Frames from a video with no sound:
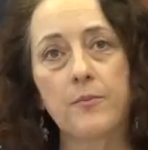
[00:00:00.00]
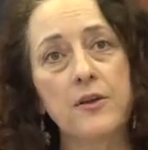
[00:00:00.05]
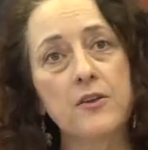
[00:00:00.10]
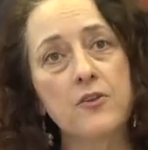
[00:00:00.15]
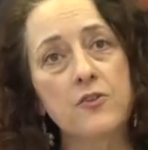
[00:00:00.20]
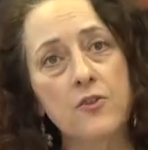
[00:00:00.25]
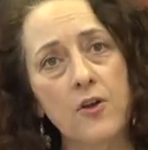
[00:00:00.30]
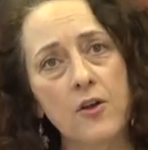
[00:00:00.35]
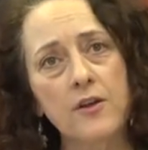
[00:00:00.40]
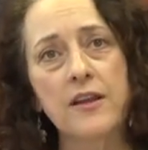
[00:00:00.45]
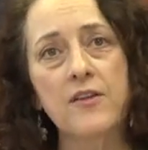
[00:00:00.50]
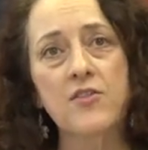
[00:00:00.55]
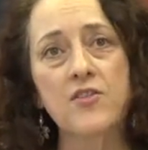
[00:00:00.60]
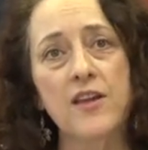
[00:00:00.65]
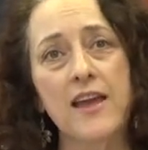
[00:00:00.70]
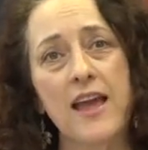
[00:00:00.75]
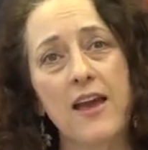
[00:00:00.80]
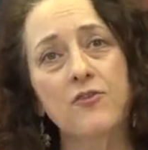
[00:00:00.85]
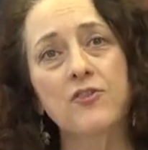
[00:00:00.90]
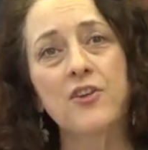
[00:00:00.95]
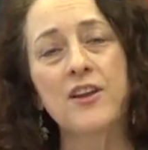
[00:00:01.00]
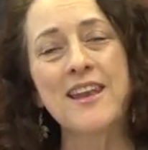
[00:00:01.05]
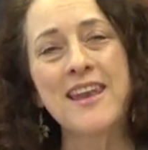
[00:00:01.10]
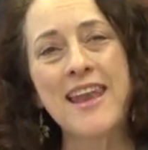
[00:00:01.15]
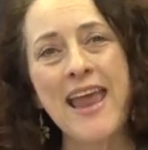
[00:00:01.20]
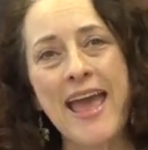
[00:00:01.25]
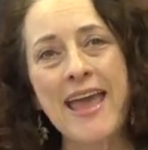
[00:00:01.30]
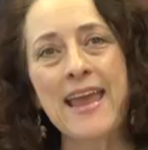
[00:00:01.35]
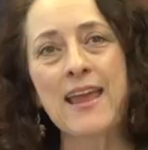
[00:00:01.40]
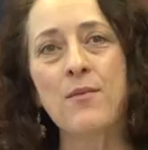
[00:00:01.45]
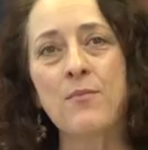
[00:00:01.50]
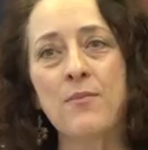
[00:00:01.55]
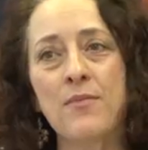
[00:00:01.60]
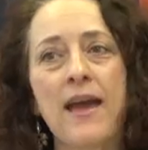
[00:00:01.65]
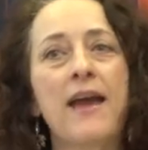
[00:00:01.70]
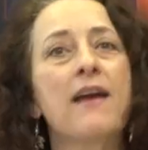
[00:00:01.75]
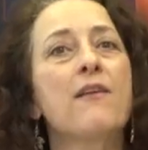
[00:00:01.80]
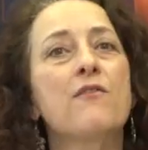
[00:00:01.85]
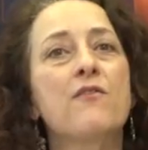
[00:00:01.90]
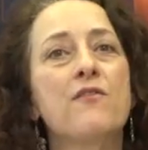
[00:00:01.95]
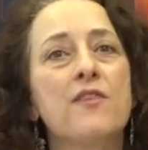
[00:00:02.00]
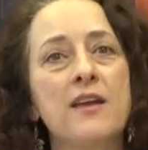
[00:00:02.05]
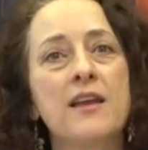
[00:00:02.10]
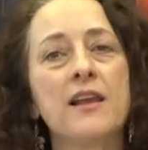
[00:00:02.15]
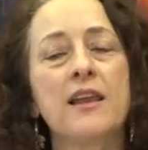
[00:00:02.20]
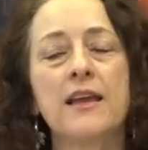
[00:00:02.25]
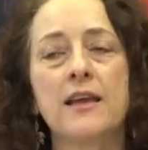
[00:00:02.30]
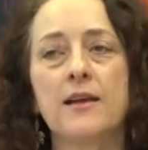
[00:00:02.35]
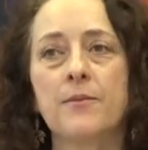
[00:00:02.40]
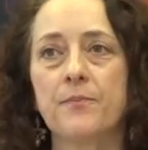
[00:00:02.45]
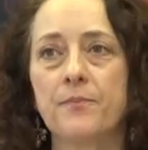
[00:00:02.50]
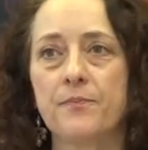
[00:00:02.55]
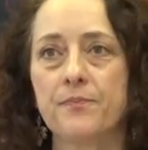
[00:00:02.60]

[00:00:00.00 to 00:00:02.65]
but you don't necessarily have to name that feeling.